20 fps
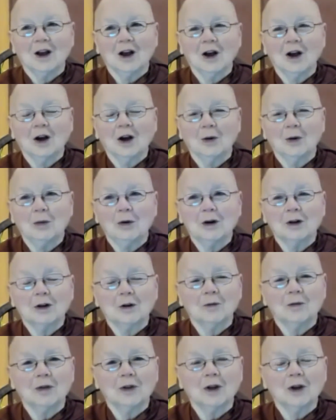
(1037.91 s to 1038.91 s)
but
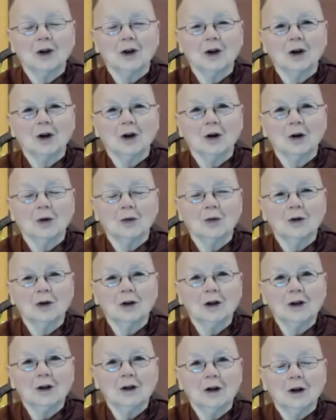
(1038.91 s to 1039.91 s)

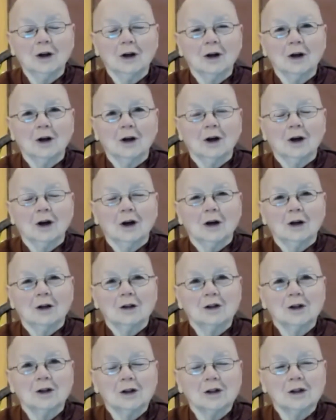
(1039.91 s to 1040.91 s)
really
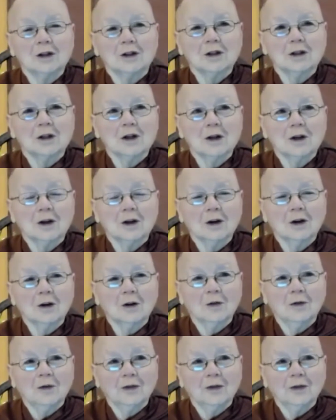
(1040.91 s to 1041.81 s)
just thinking,